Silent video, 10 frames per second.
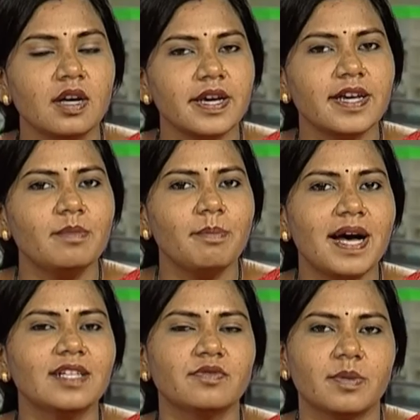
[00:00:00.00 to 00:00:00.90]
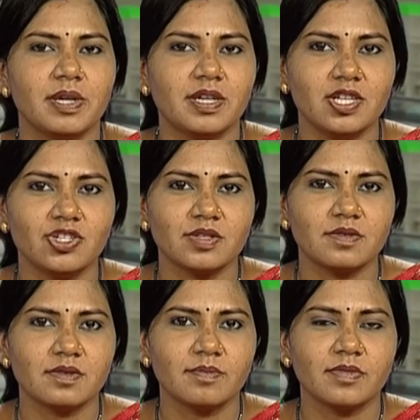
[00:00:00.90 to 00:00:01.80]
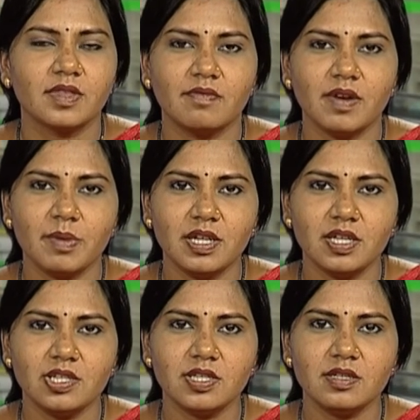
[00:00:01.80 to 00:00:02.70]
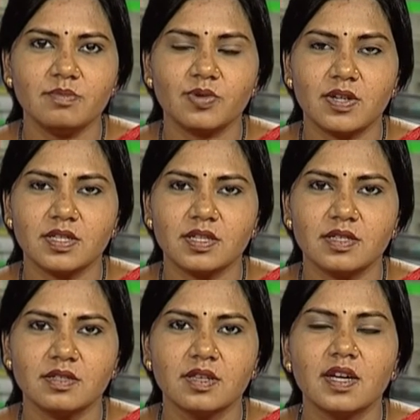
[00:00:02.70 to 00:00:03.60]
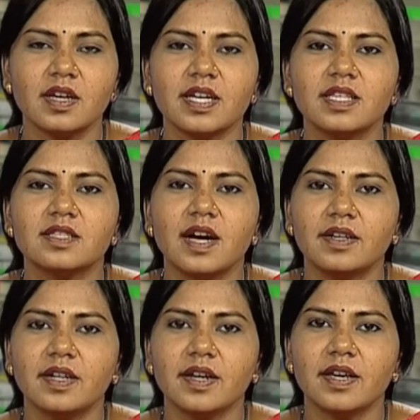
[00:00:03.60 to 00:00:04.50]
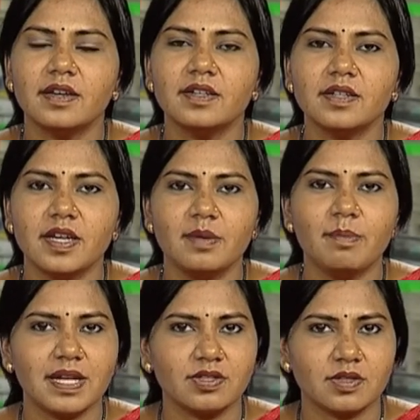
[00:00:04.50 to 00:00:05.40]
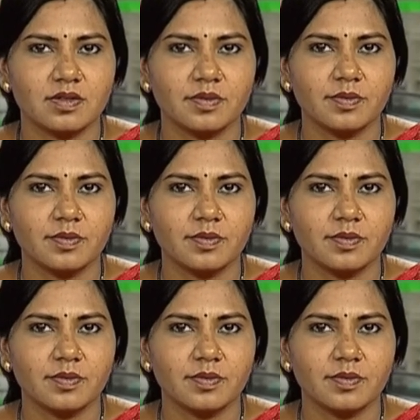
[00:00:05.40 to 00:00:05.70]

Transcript: In batch fermentation, the fermentation process is undertaken in batches.